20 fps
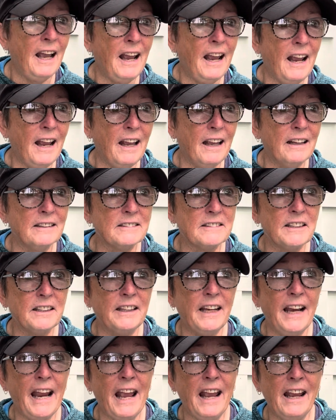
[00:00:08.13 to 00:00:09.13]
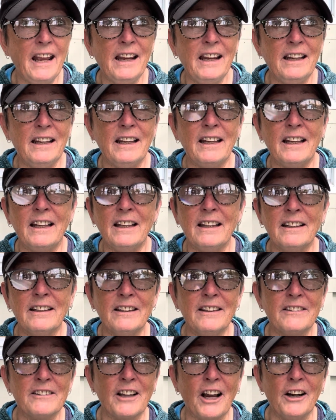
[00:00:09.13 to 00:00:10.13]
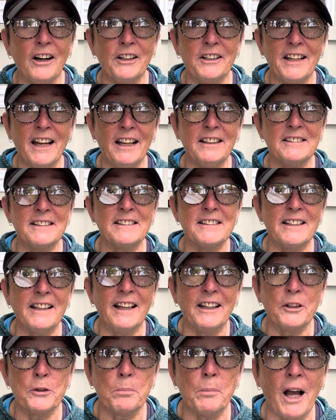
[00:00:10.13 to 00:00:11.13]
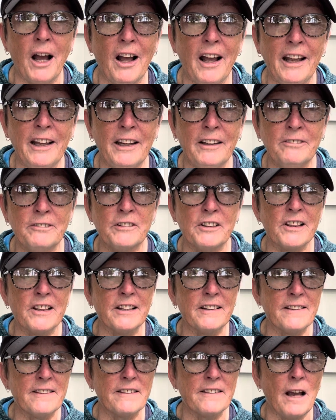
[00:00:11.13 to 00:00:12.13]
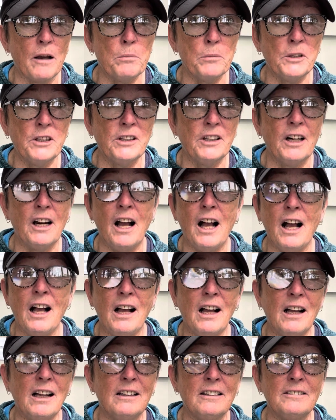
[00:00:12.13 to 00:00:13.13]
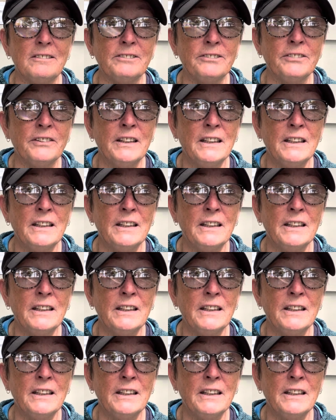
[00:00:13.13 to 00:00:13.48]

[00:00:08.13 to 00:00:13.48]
and today is our day to say goodbye for the summer of